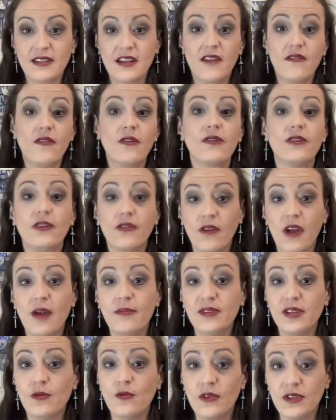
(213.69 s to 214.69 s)
And I've already
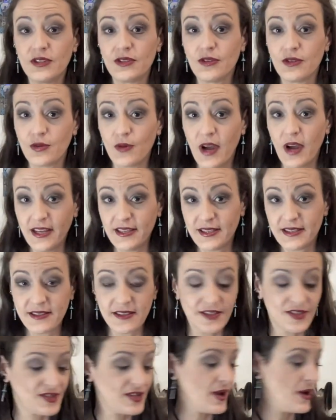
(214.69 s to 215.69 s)
grabbed it once or twice.
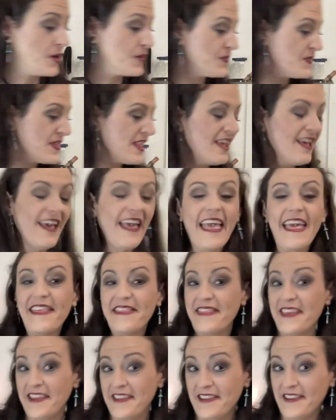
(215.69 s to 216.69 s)
So
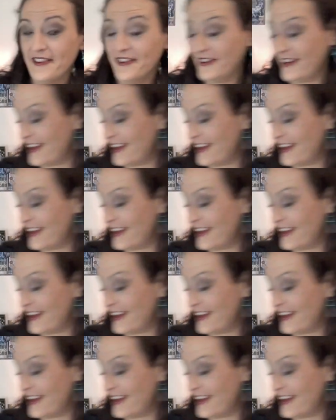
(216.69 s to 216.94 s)
thank you.